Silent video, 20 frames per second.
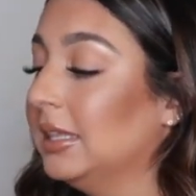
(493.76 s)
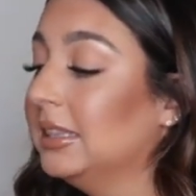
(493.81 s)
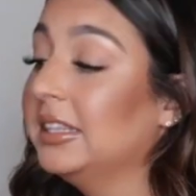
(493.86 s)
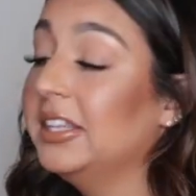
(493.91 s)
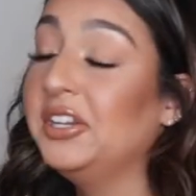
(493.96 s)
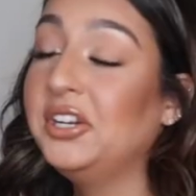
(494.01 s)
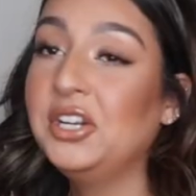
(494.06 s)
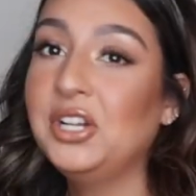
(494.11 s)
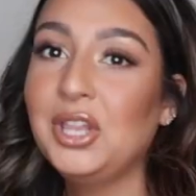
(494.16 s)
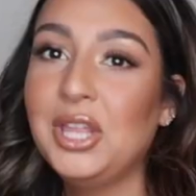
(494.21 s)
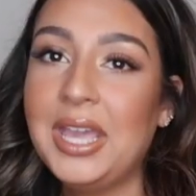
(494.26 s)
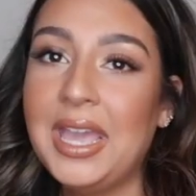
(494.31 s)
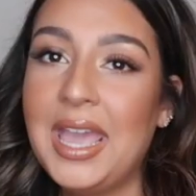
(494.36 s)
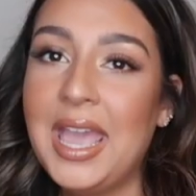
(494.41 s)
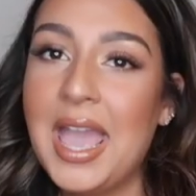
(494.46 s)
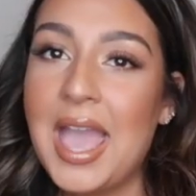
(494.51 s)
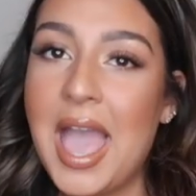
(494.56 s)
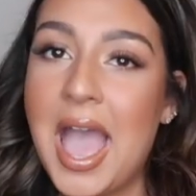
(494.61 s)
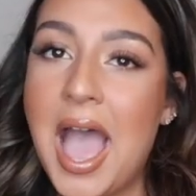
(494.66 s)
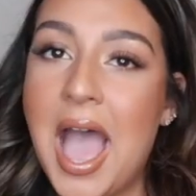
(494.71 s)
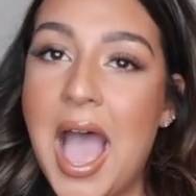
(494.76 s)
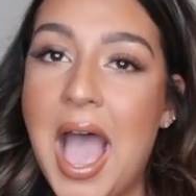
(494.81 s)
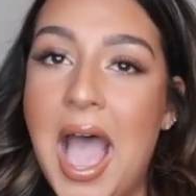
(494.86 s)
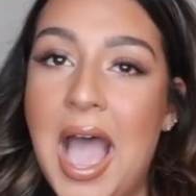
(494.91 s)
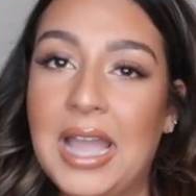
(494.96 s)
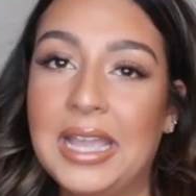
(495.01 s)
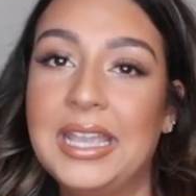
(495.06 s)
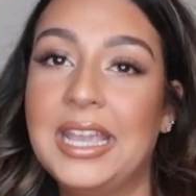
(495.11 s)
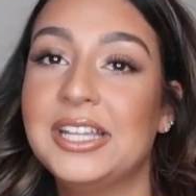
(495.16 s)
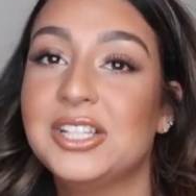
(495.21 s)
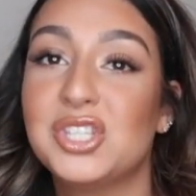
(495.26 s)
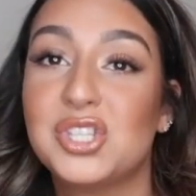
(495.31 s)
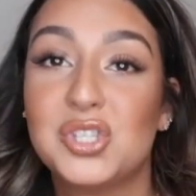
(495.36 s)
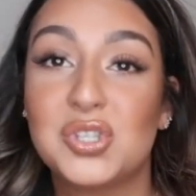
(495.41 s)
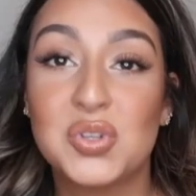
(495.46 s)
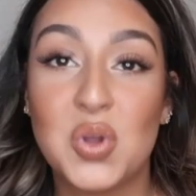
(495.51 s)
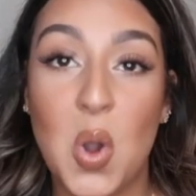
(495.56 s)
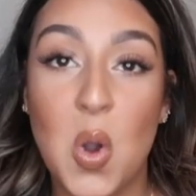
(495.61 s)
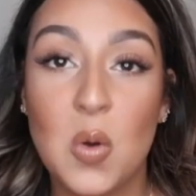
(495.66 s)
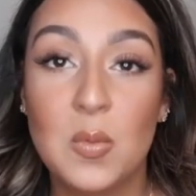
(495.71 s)
Literally, I get
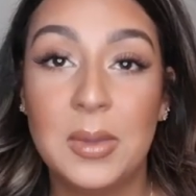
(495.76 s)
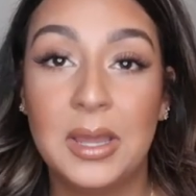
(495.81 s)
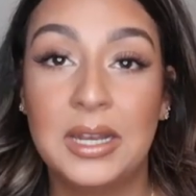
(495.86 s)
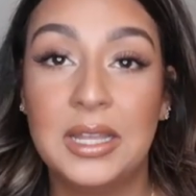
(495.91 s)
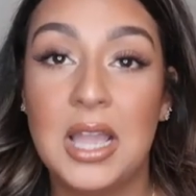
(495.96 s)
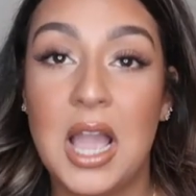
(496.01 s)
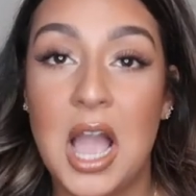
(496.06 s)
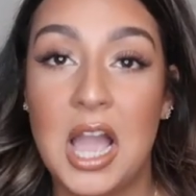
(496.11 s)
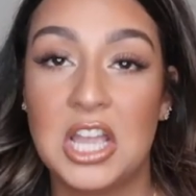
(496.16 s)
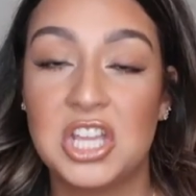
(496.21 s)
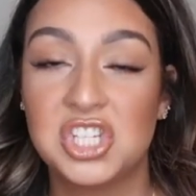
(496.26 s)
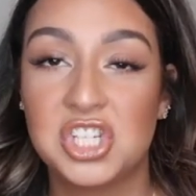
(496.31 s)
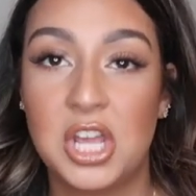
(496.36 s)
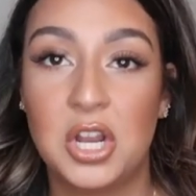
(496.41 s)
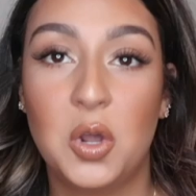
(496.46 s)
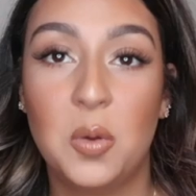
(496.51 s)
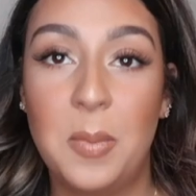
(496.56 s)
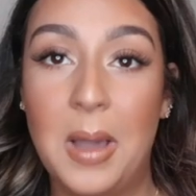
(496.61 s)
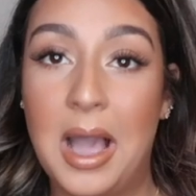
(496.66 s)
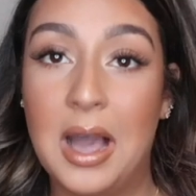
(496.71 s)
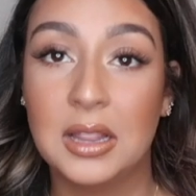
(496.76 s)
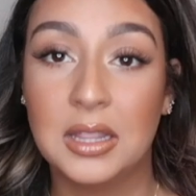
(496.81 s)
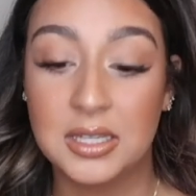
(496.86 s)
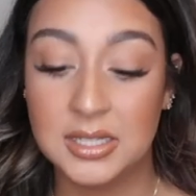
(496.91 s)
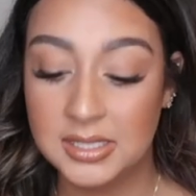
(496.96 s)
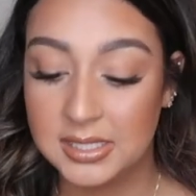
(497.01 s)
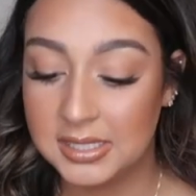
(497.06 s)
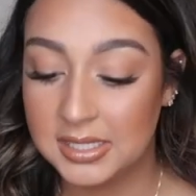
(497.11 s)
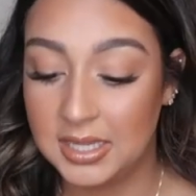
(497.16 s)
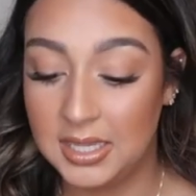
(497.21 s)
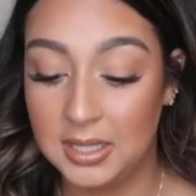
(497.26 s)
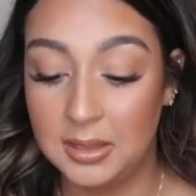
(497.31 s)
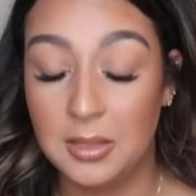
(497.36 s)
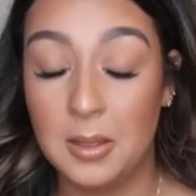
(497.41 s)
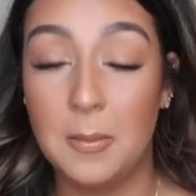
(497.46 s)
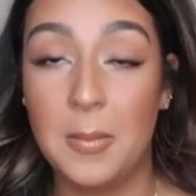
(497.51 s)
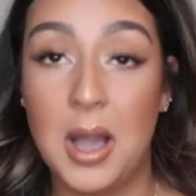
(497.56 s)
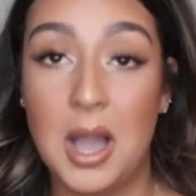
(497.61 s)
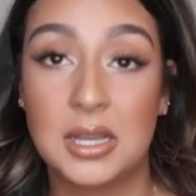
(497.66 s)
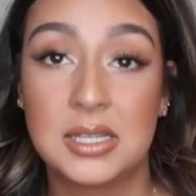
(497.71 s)
so many eyeshadow palettes in
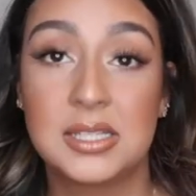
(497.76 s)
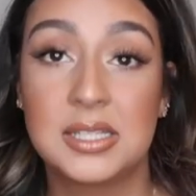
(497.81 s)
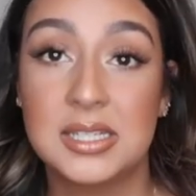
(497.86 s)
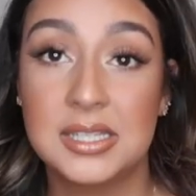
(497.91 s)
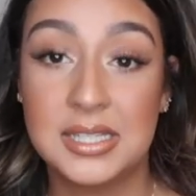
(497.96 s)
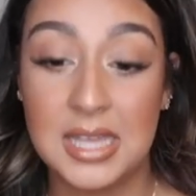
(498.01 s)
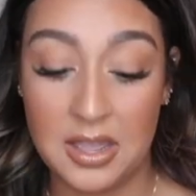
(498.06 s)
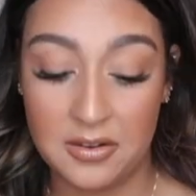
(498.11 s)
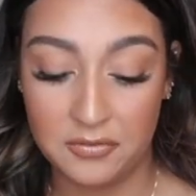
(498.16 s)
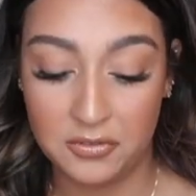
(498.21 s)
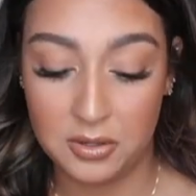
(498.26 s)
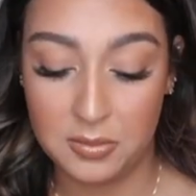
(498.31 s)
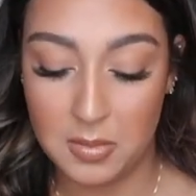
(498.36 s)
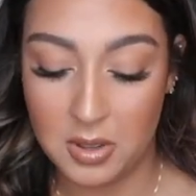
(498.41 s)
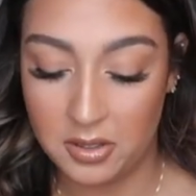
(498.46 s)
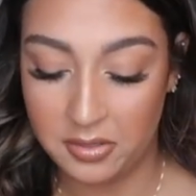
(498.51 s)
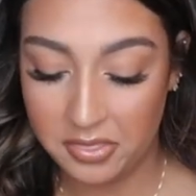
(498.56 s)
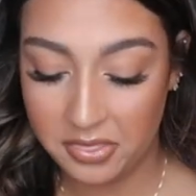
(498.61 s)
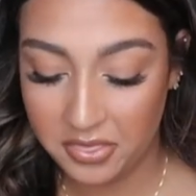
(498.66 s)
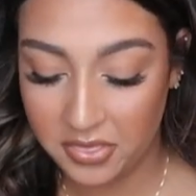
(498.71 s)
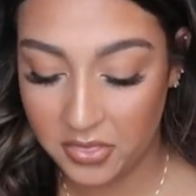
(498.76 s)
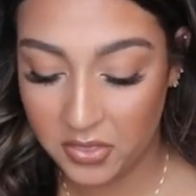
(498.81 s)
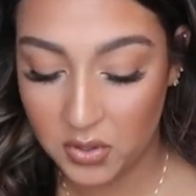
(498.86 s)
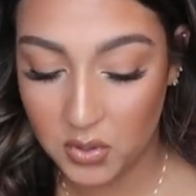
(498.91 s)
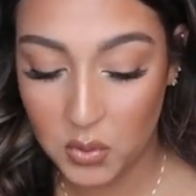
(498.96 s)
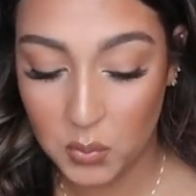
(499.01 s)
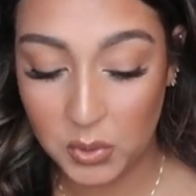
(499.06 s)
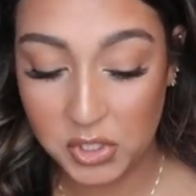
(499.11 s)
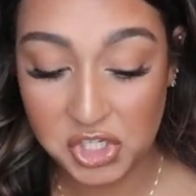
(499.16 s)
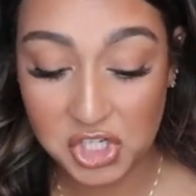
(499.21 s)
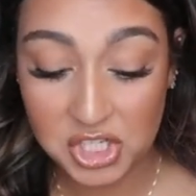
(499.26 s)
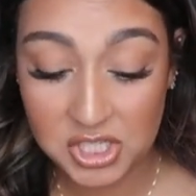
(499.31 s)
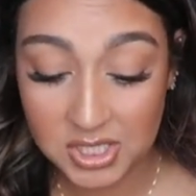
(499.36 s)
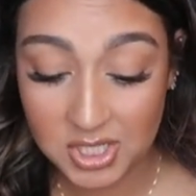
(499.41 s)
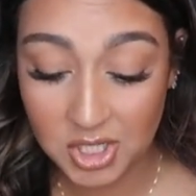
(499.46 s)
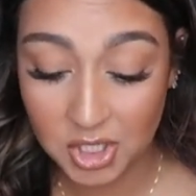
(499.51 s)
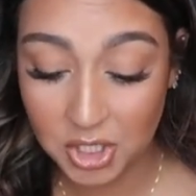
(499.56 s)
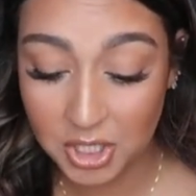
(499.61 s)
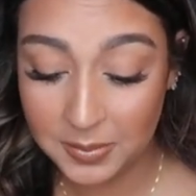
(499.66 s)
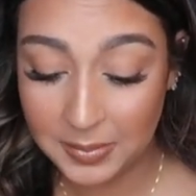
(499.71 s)
the boxes every month, which is
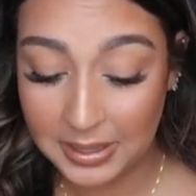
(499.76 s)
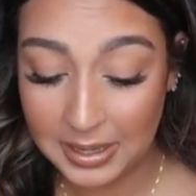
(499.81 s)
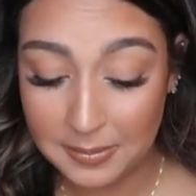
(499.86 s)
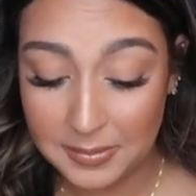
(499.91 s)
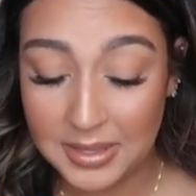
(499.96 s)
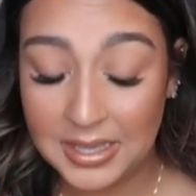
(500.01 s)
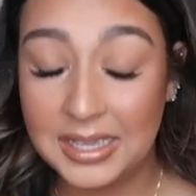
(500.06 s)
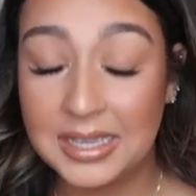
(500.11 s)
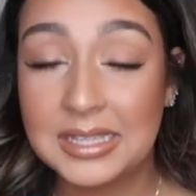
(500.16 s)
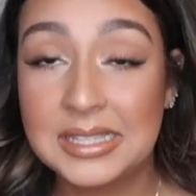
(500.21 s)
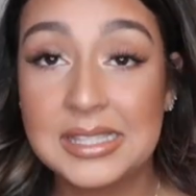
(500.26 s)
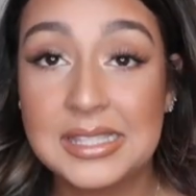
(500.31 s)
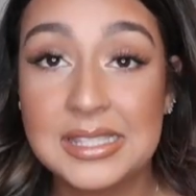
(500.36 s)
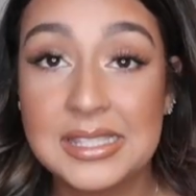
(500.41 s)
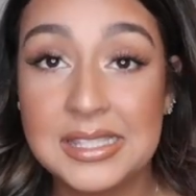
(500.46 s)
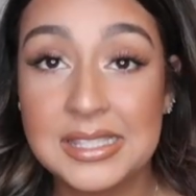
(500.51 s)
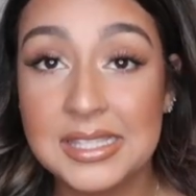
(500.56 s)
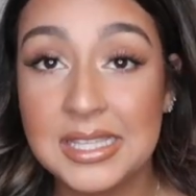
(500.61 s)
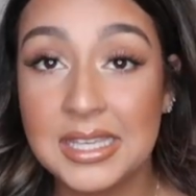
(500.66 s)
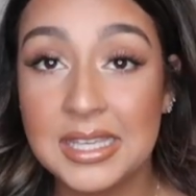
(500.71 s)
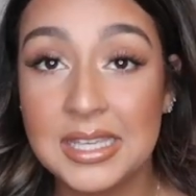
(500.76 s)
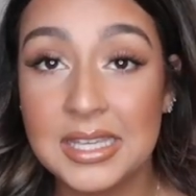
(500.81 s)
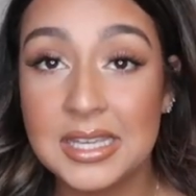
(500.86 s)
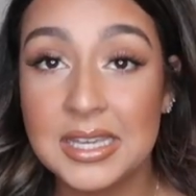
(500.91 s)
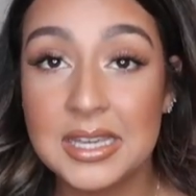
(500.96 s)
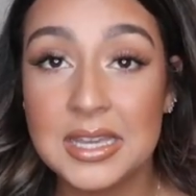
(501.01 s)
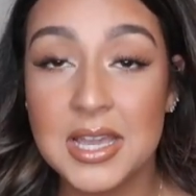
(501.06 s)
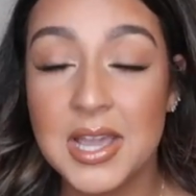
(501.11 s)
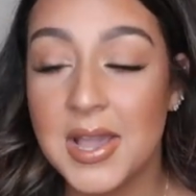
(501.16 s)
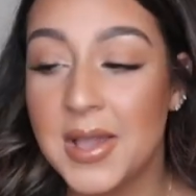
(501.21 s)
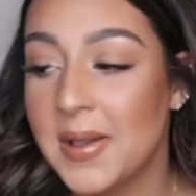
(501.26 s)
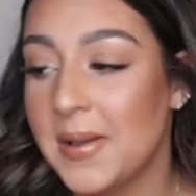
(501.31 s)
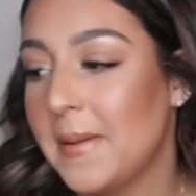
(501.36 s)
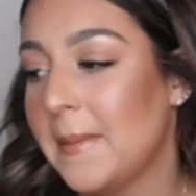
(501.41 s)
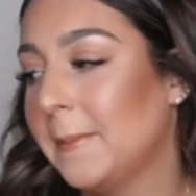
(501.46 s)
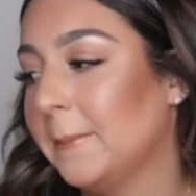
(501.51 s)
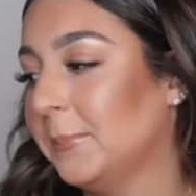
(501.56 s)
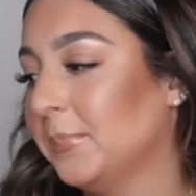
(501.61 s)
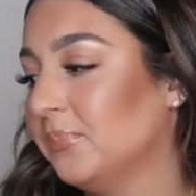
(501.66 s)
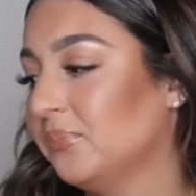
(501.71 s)
good, but I'm like, damn,